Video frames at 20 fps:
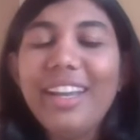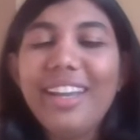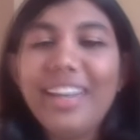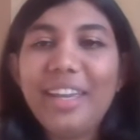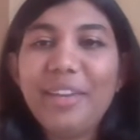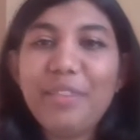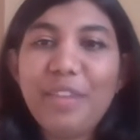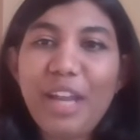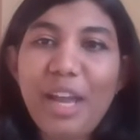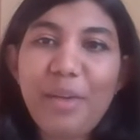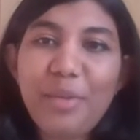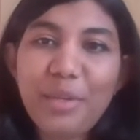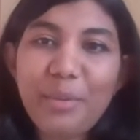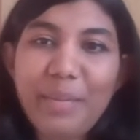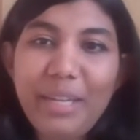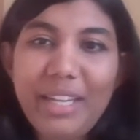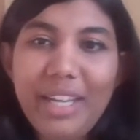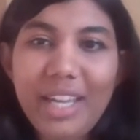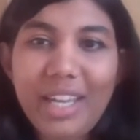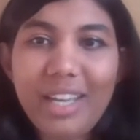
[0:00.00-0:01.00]
Even I would
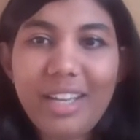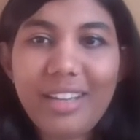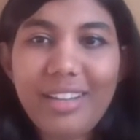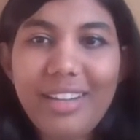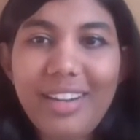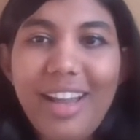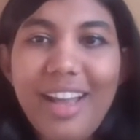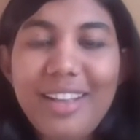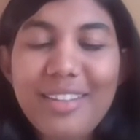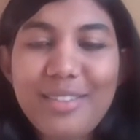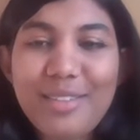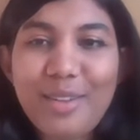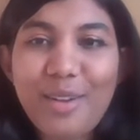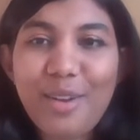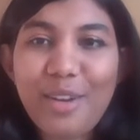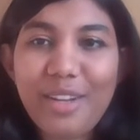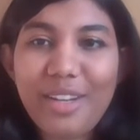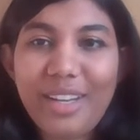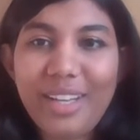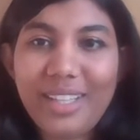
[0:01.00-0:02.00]
be taking a class
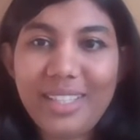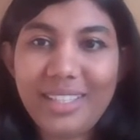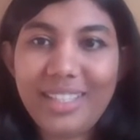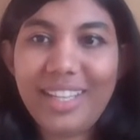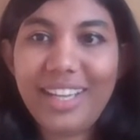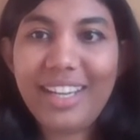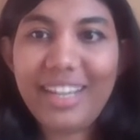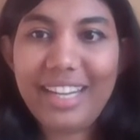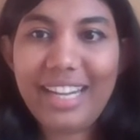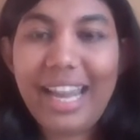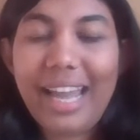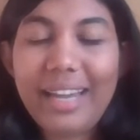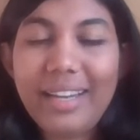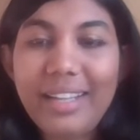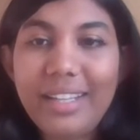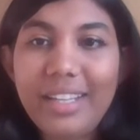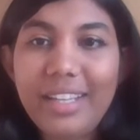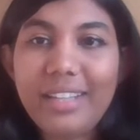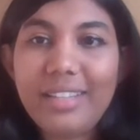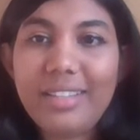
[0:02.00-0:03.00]
on healthcare
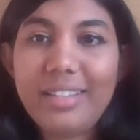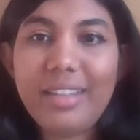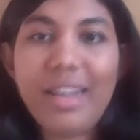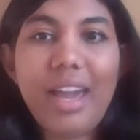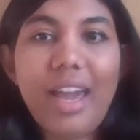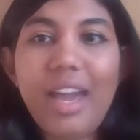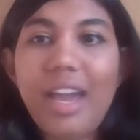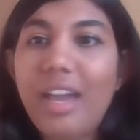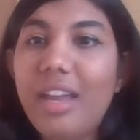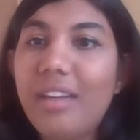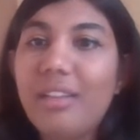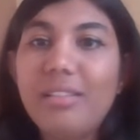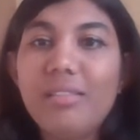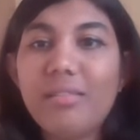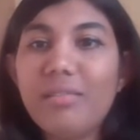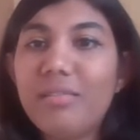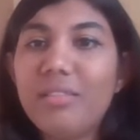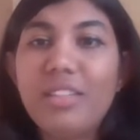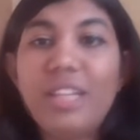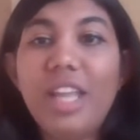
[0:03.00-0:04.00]
analytics,
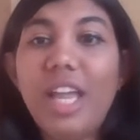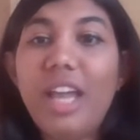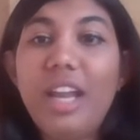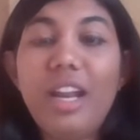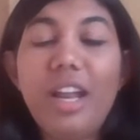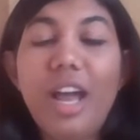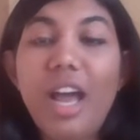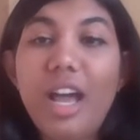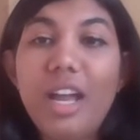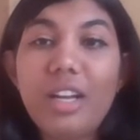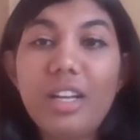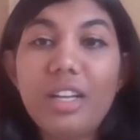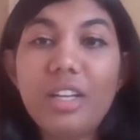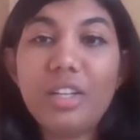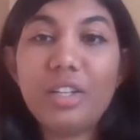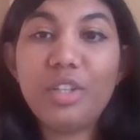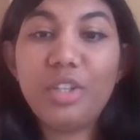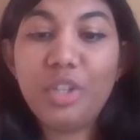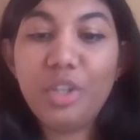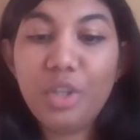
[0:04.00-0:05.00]
and there are
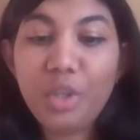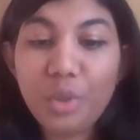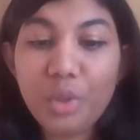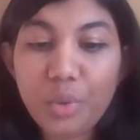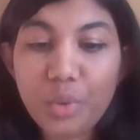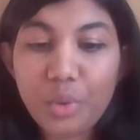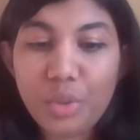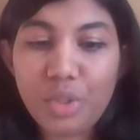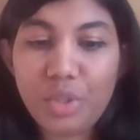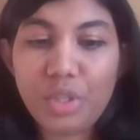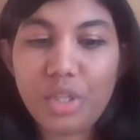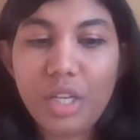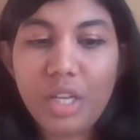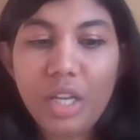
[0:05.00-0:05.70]
a huge